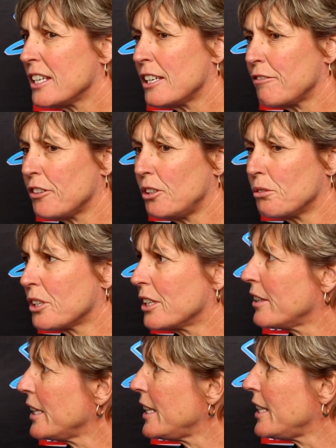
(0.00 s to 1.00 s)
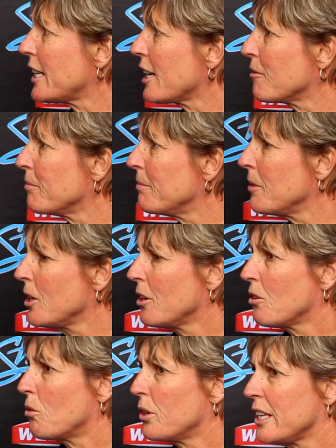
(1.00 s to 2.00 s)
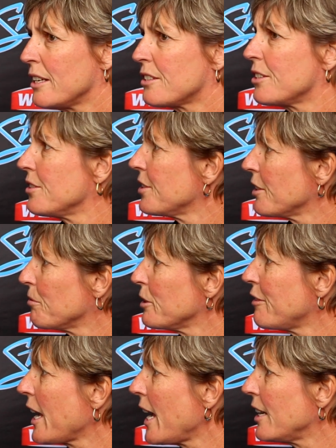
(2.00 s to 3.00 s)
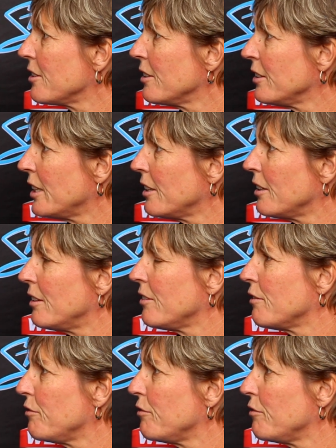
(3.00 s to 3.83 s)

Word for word: think if you look at the um, audiences that we've had and the,